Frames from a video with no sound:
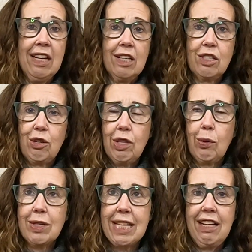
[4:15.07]
So there
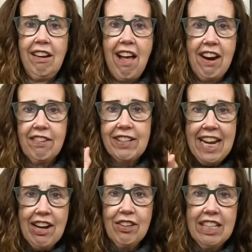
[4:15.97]
was a lot of
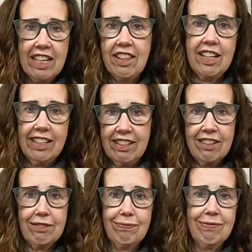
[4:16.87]
counting of the
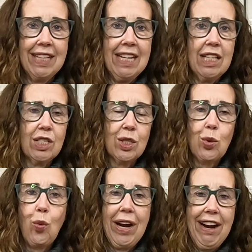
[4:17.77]
little
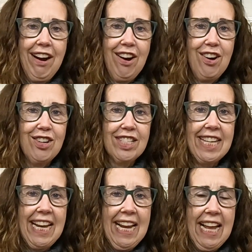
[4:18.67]
squares,
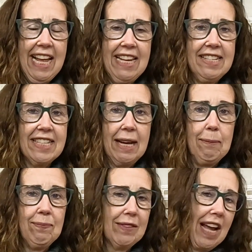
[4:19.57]
and
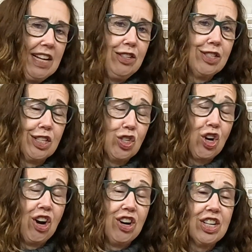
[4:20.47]
I used the
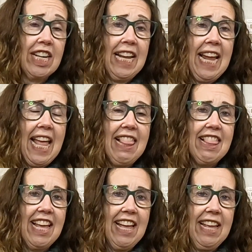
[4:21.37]
chart, and
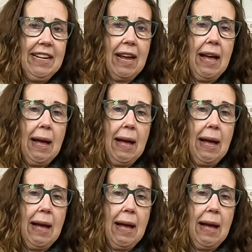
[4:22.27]
then